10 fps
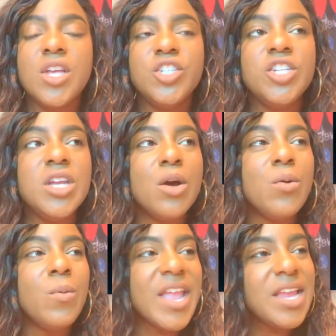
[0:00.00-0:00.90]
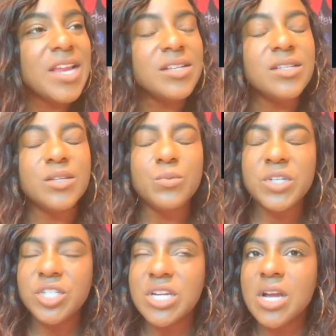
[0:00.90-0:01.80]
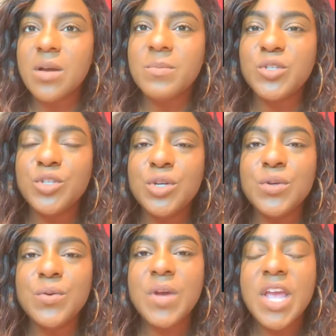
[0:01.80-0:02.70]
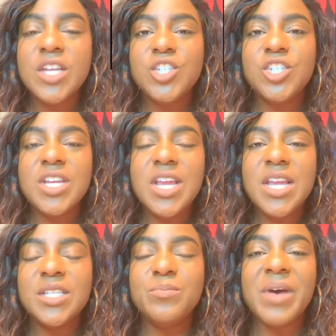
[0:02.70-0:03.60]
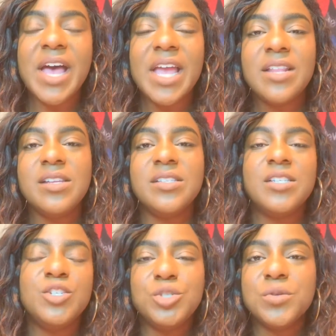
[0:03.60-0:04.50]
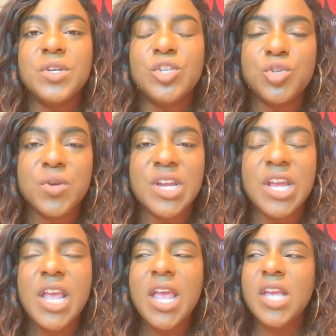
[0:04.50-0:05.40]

she awakens and when she comes to, she is by the sanctuary tree.